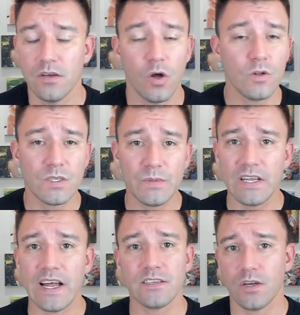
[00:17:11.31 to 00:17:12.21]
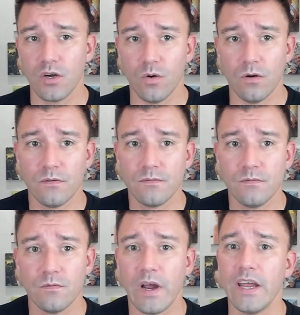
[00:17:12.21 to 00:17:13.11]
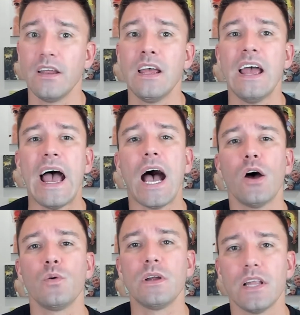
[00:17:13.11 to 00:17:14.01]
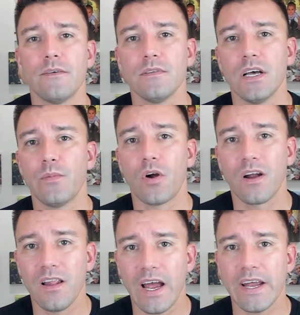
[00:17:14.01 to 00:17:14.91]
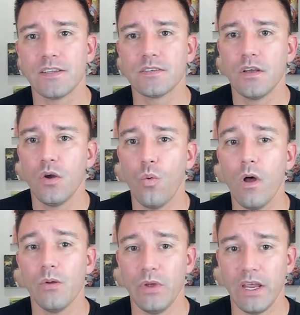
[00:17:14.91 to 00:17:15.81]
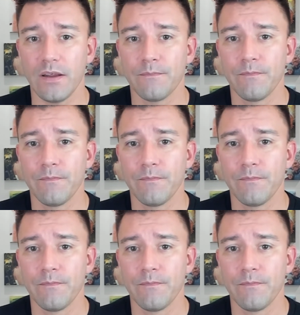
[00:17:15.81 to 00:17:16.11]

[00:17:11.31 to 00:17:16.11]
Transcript: Ultimately, that's our goal, right? How do we level up our clients' well-being?